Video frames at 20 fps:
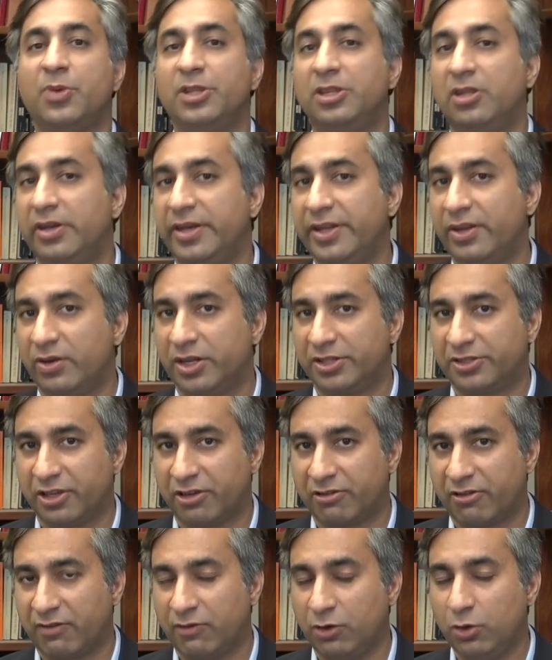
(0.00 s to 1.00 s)
with the
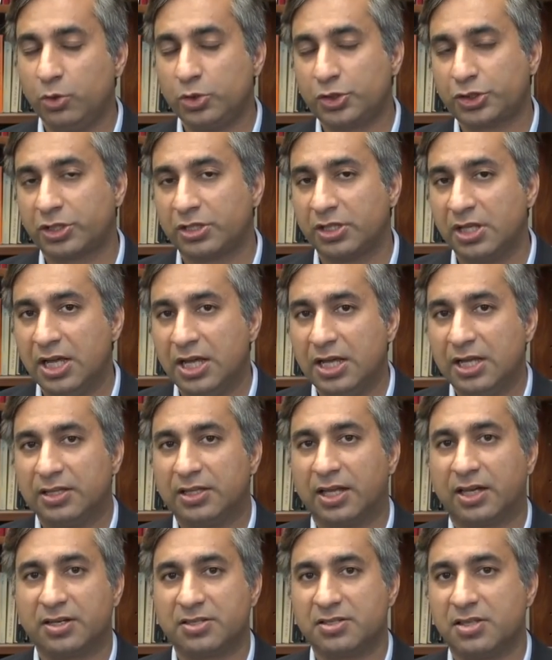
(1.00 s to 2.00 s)
Neolithic Revolution,
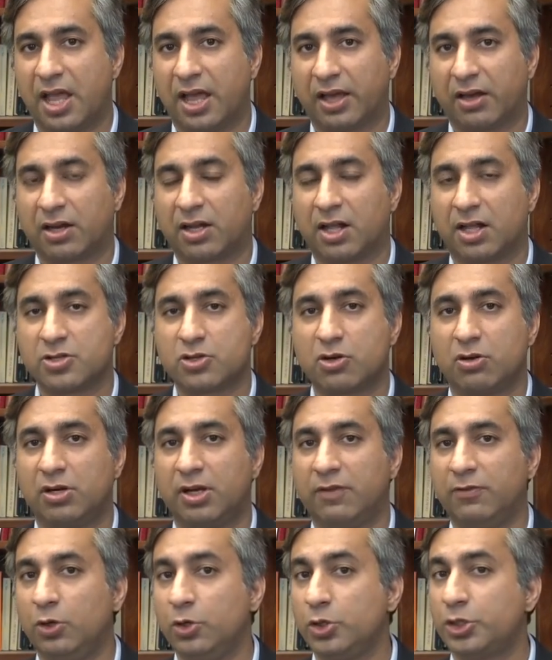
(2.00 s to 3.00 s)
that is the Agricultural
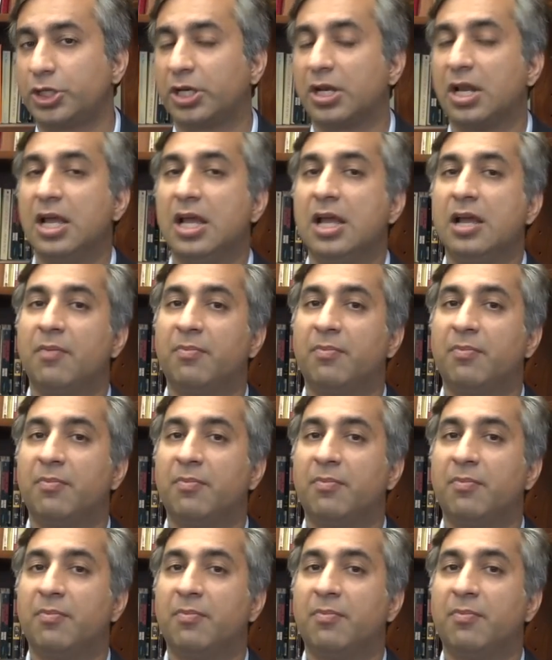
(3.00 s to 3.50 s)
Revolution.